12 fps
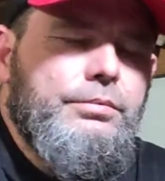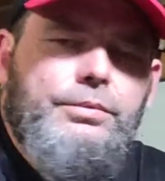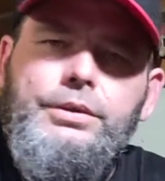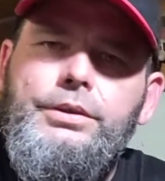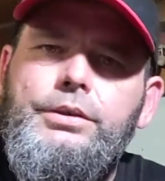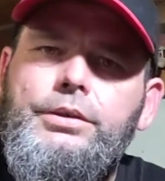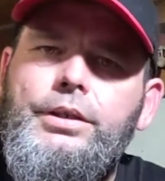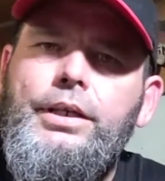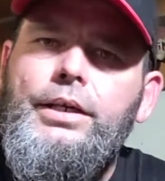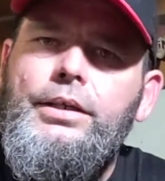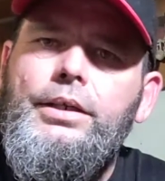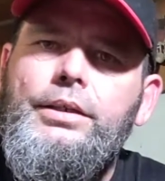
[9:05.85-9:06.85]
good
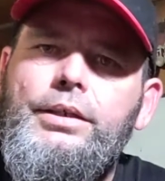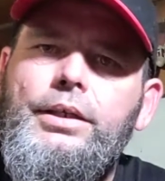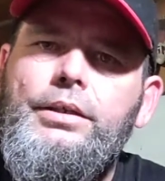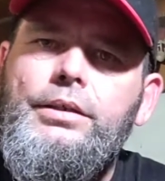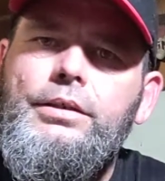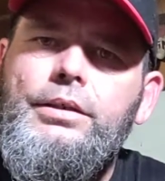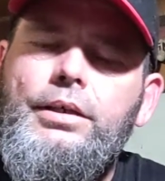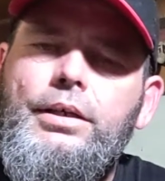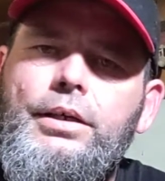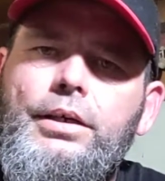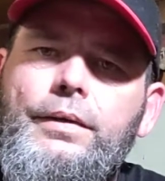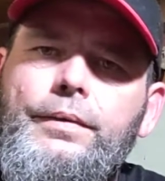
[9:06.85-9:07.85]
at getting you
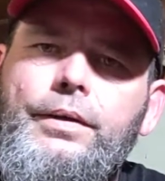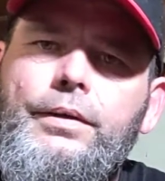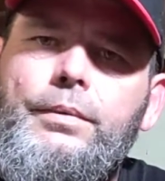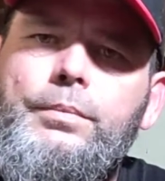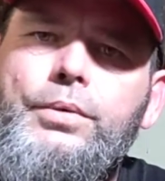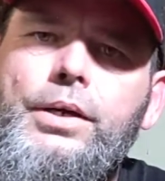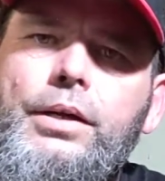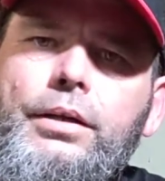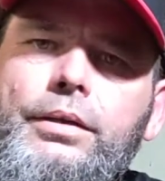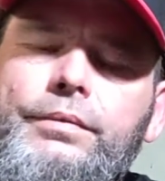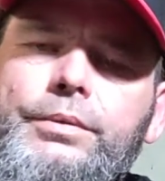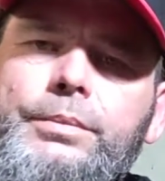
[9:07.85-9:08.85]
know,
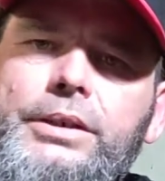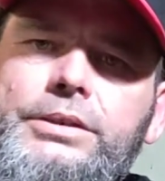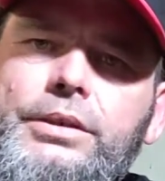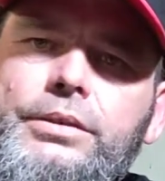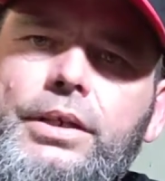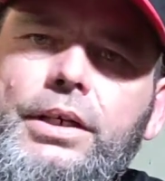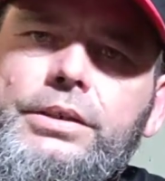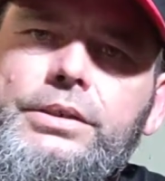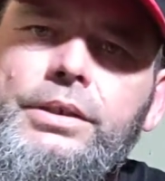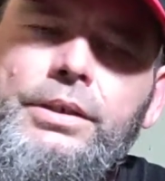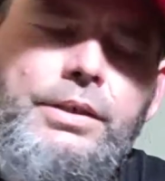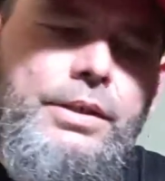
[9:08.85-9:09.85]
product information across.
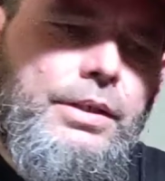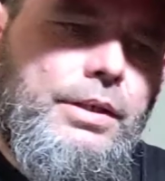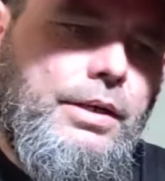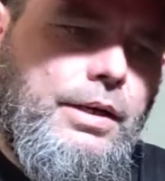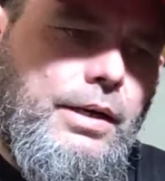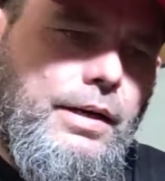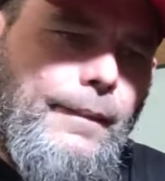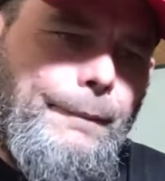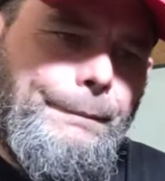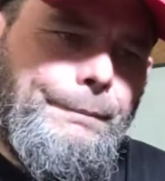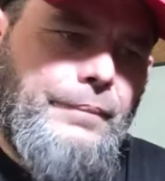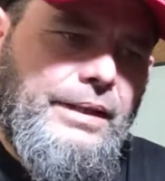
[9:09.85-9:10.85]

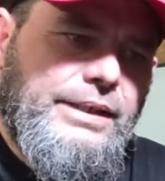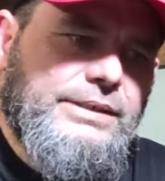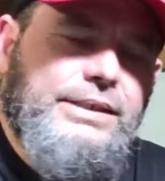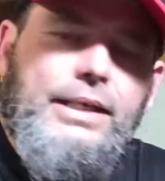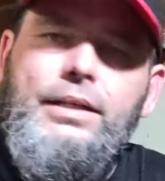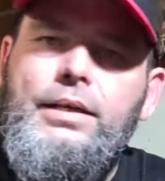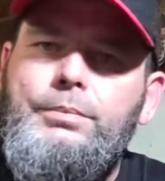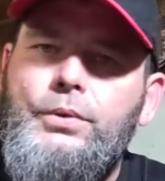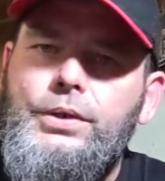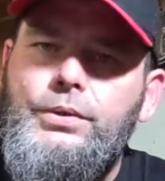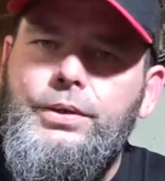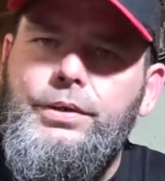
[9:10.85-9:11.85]
He's got a lot
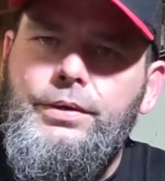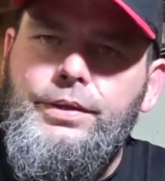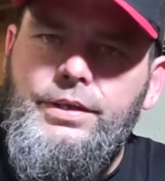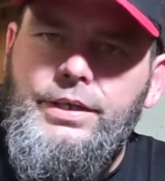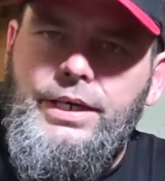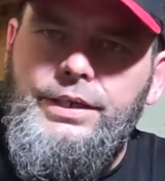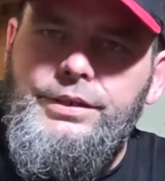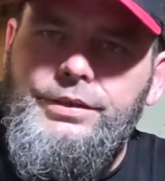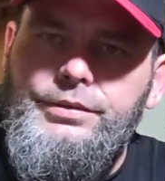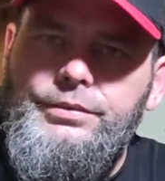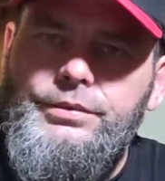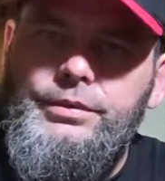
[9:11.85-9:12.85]
more going on than I
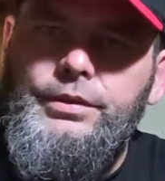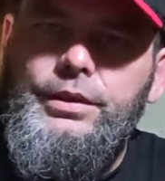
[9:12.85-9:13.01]
do,